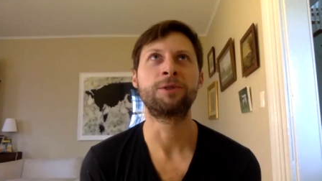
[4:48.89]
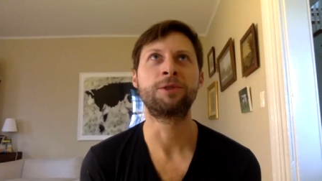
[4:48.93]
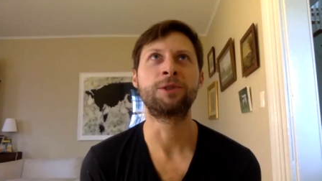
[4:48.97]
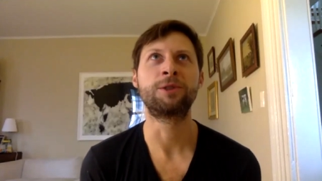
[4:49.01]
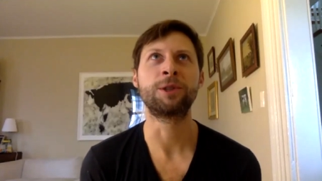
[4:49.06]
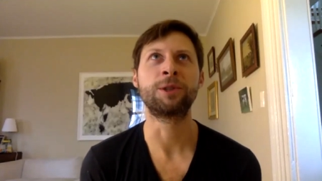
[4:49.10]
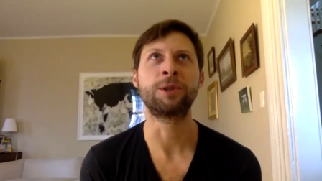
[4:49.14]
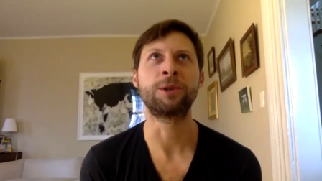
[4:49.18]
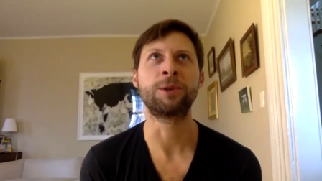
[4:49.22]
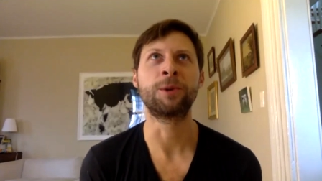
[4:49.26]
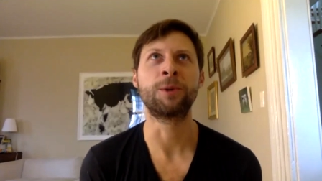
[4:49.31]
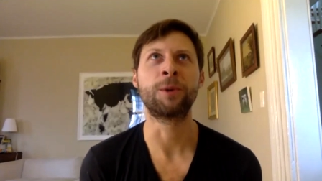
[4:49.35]

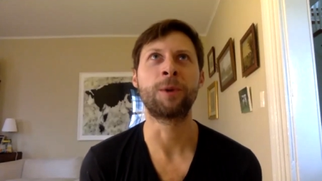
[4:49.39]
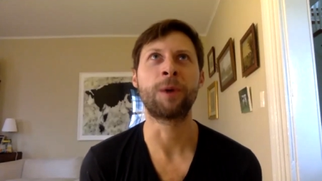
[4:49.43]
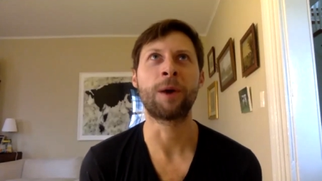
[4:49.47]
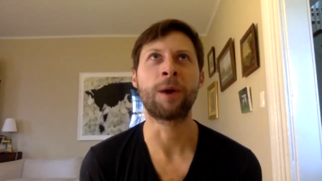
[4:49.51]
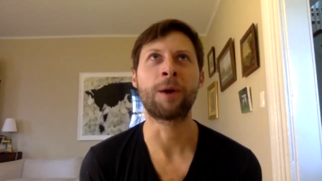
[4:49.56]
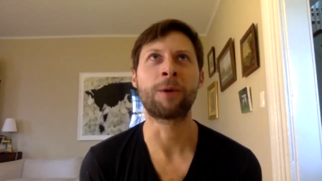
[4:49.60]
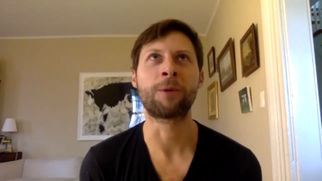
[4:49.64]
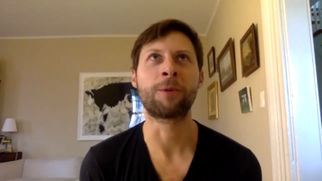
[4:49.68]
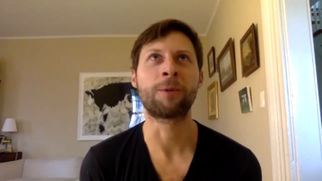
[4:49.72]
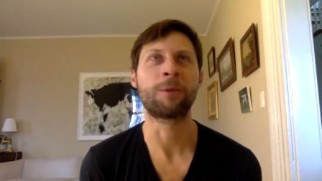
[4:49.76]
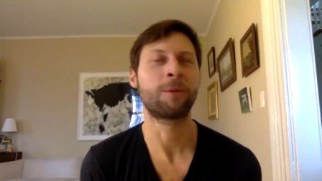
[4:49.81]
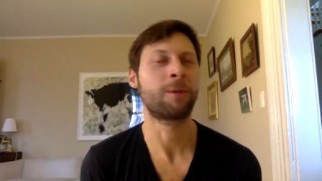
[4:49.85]
do
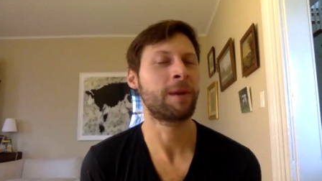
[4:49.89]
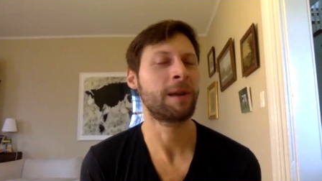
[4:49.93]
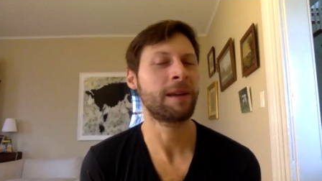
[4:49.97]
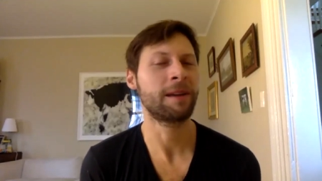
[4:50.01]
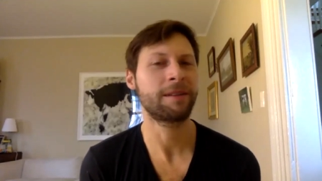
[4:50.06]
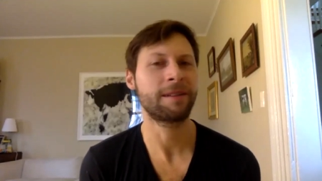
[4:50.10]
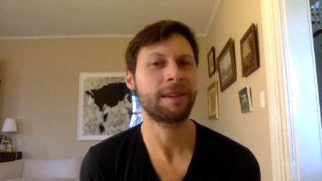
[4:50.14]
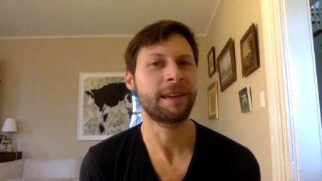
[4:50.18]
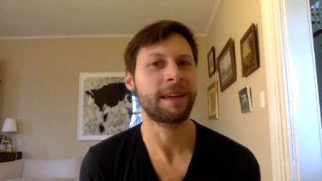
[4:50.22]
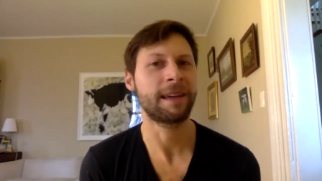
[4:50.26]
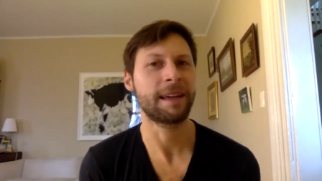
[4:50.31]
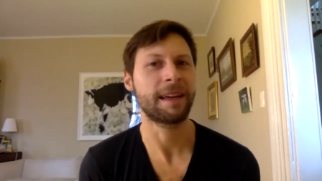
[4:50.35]
a
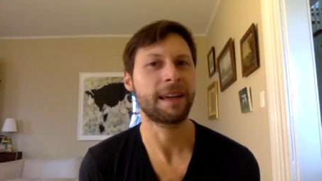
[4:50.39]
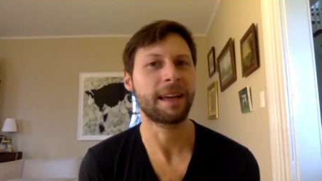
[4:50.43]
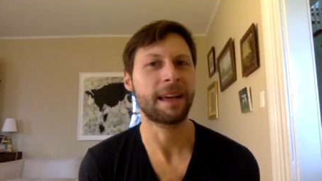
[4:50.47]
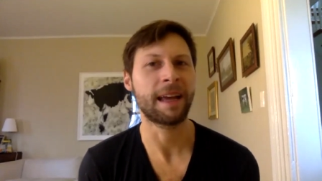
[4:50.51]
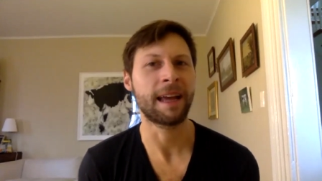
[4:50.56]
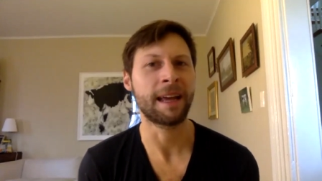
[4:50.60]
really